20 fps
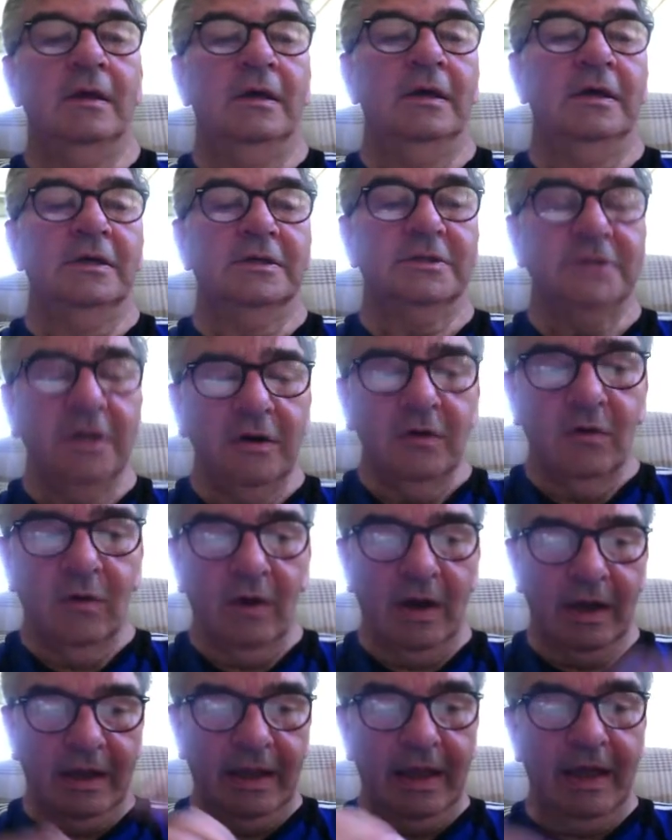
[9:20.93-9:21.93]
So
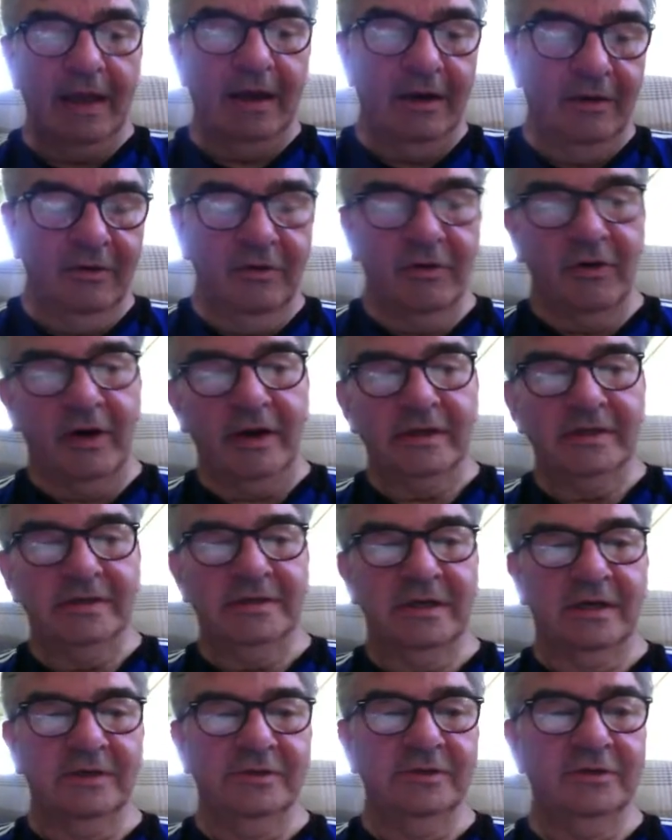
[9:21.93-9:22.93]
again, another
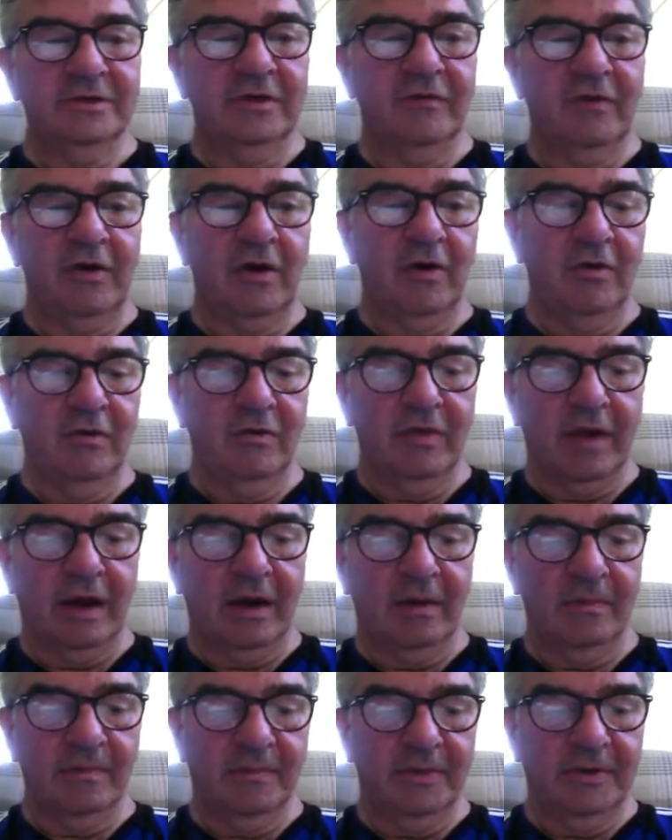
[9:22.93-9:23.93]
exercise, just have a go at that
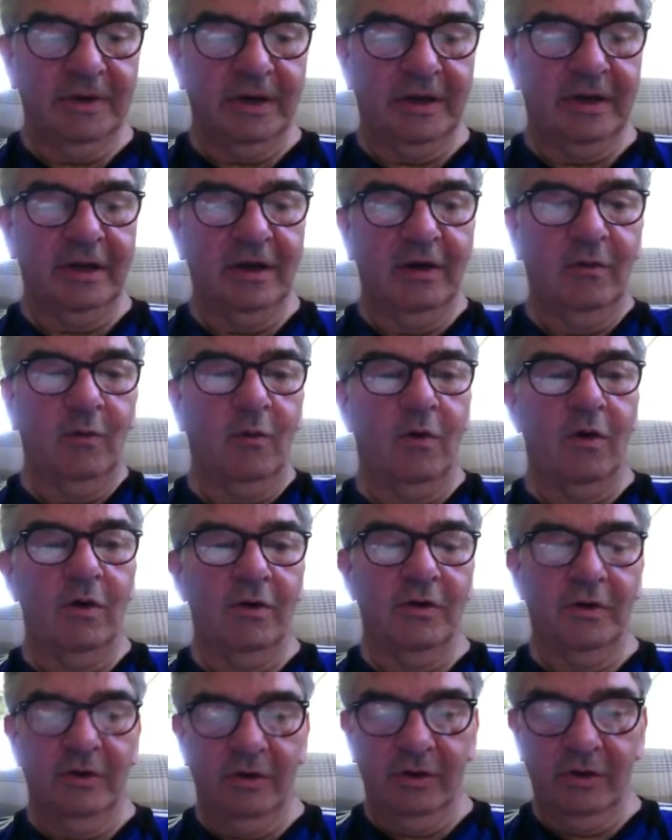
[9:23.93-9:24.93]
particular
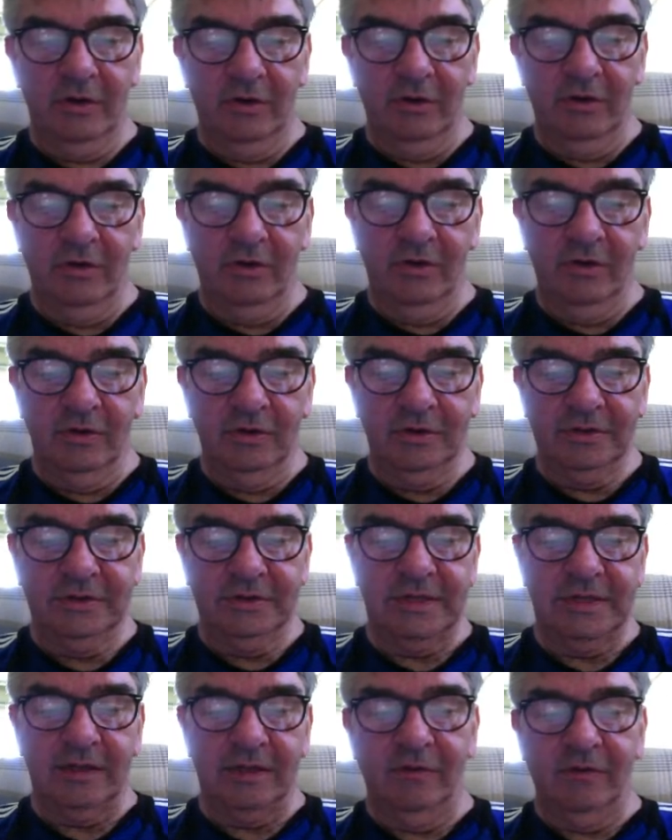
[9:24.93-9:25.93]
one
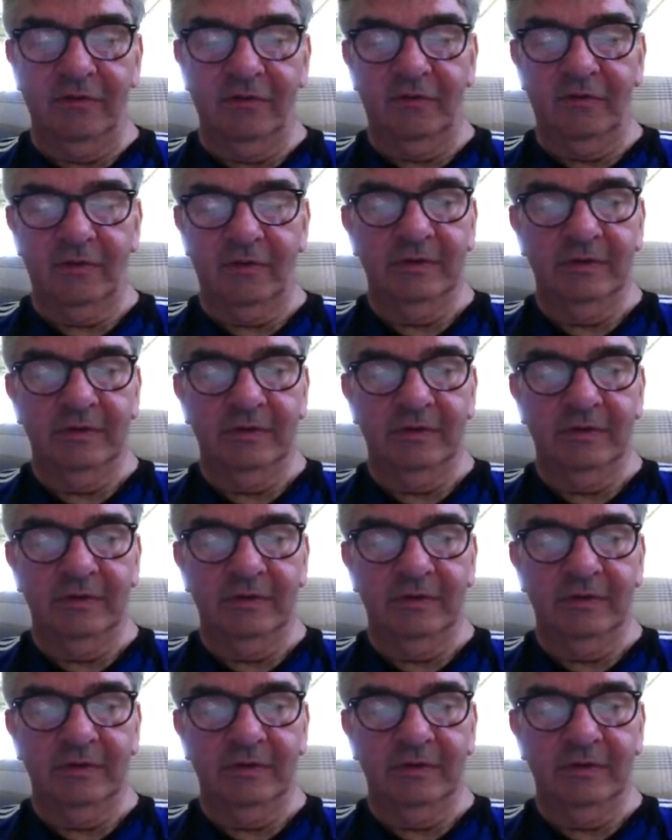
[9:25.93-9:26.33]
yourself.